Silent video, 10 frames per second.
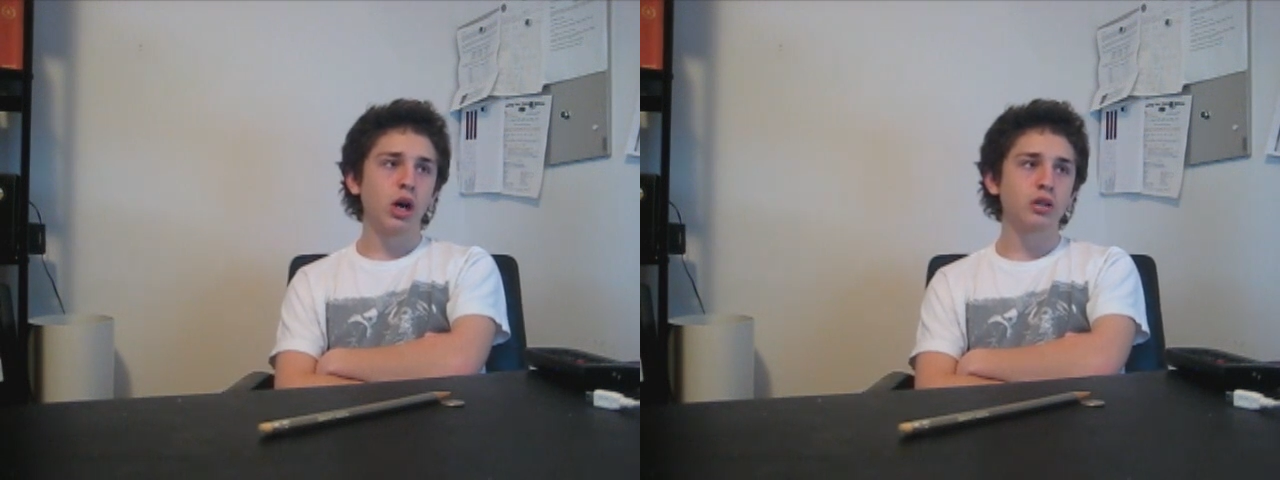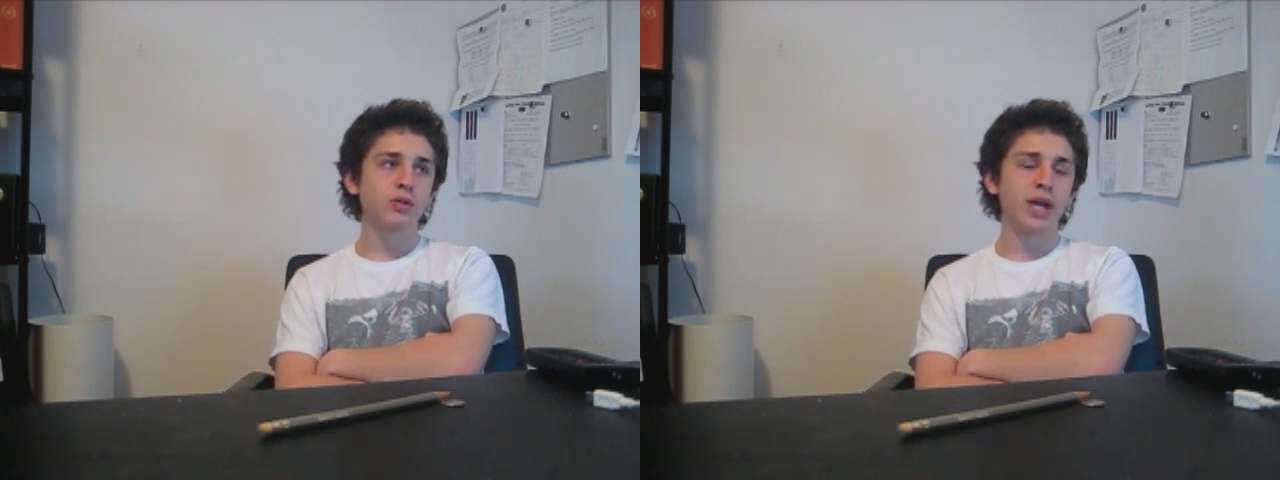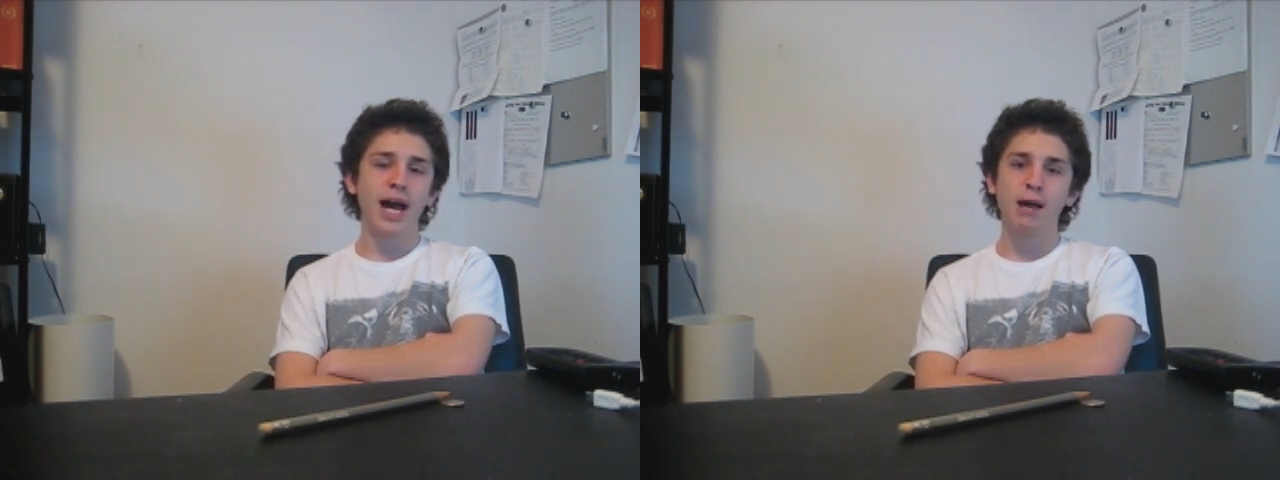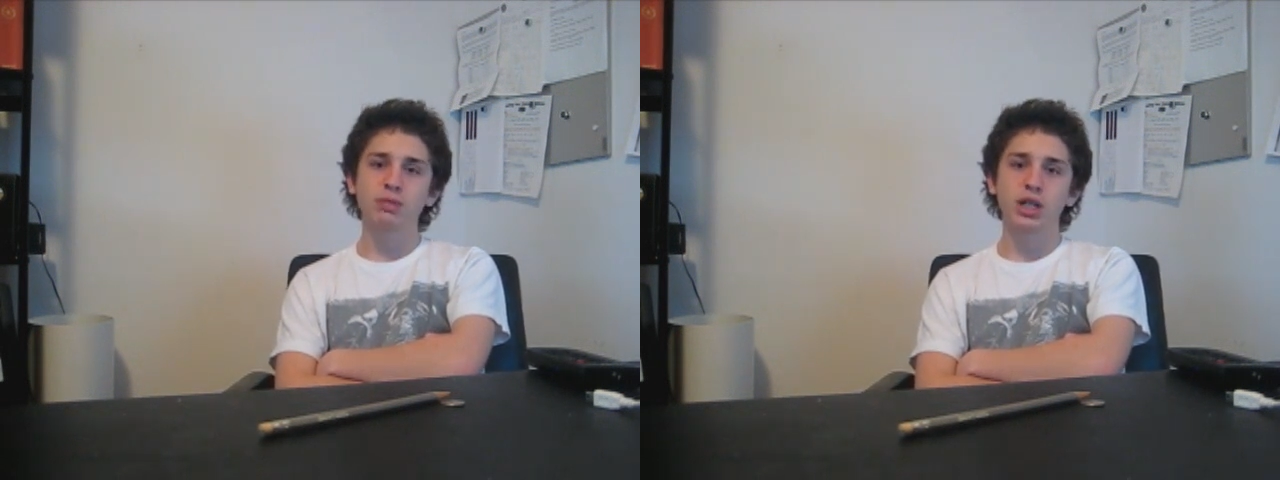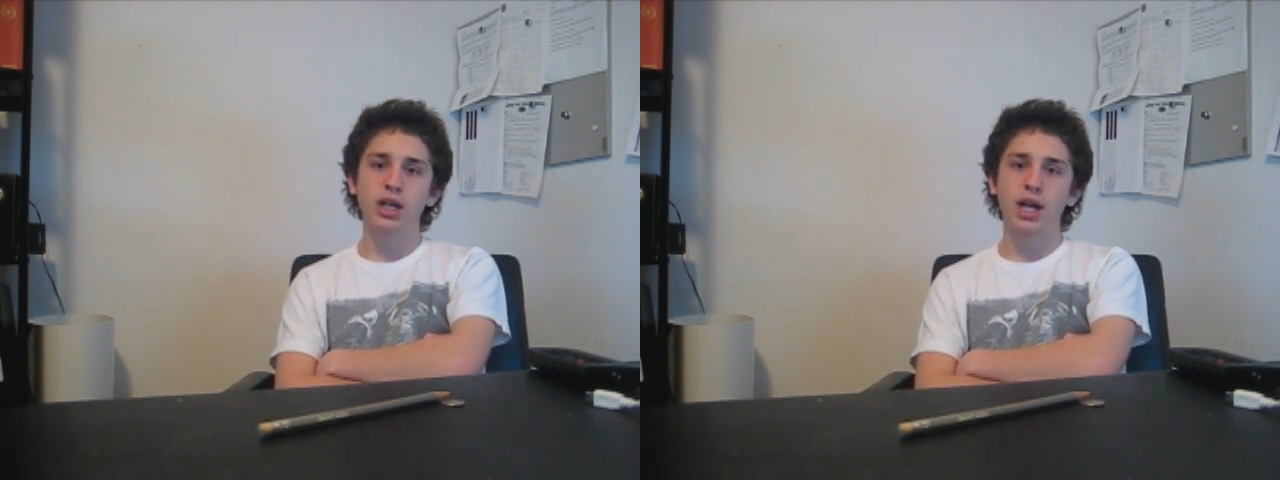Also, the
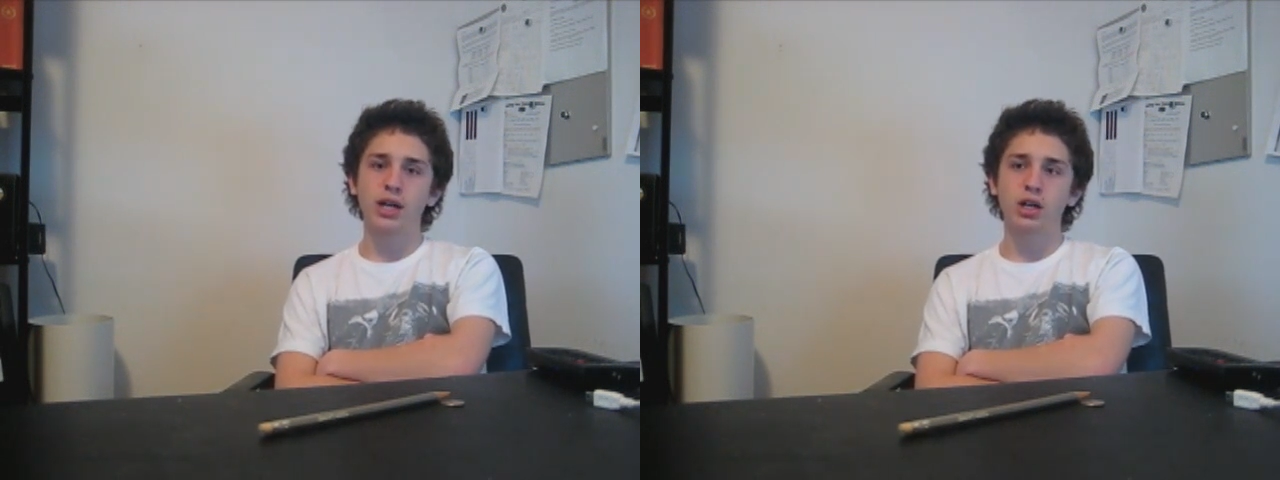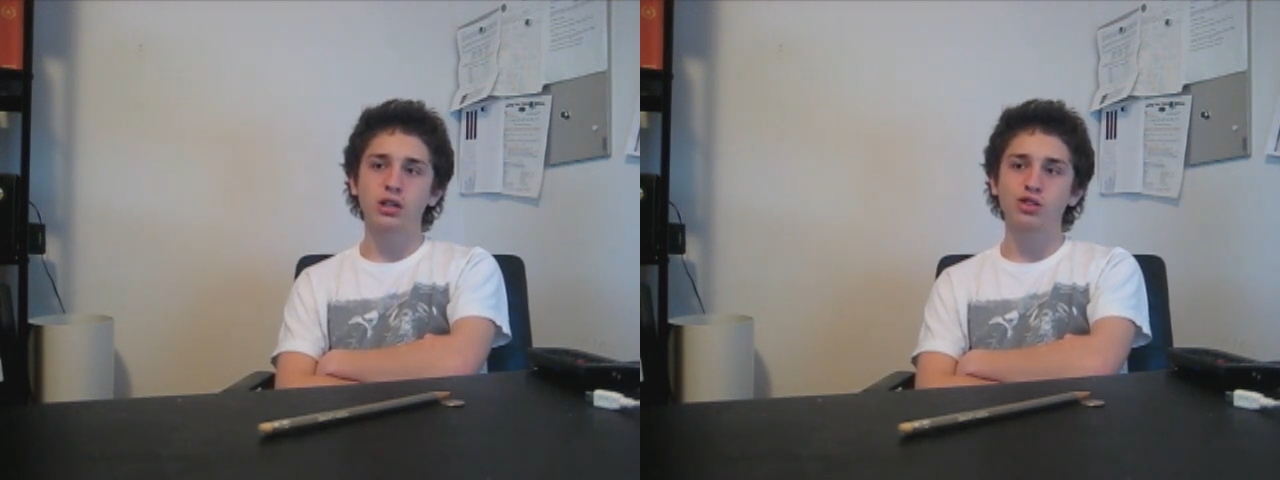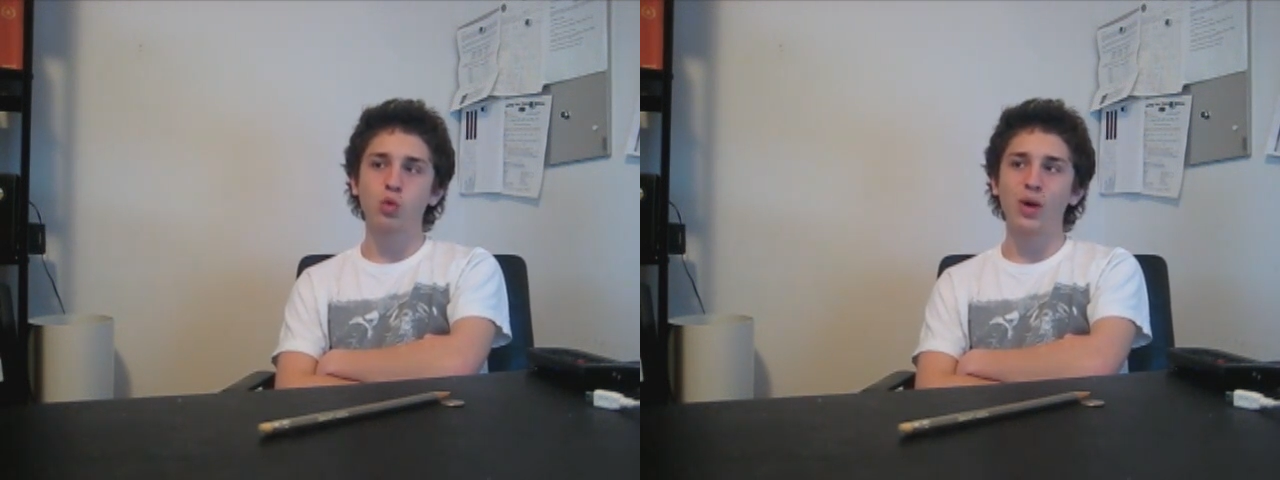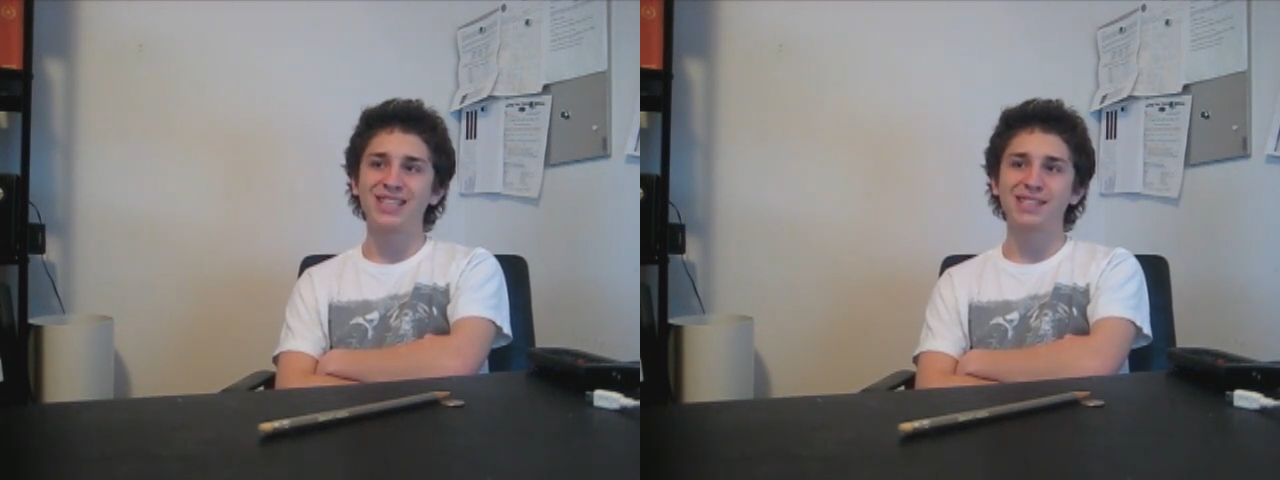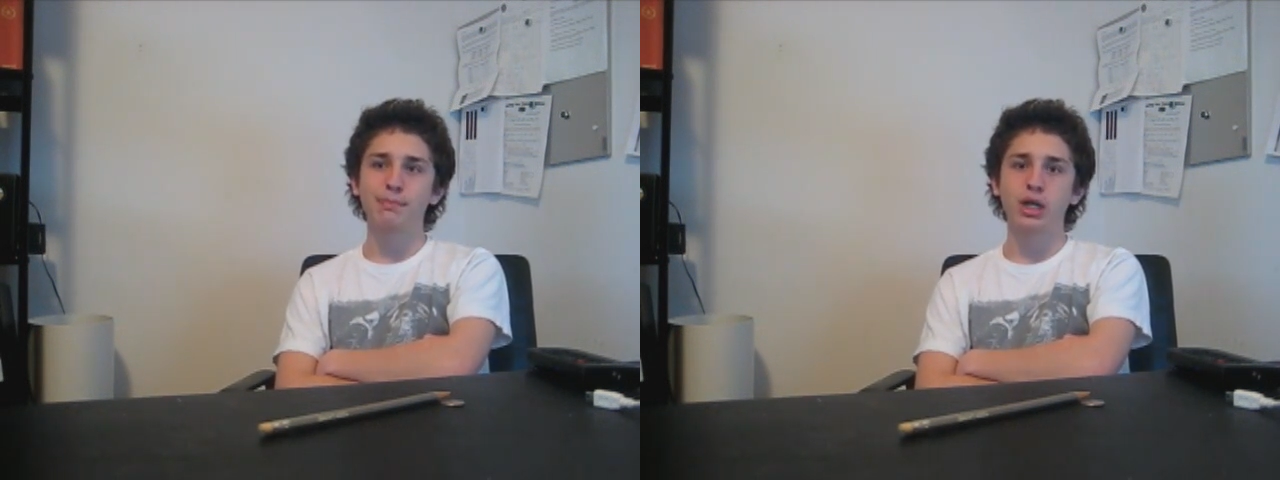apps on it, I hear, cost twice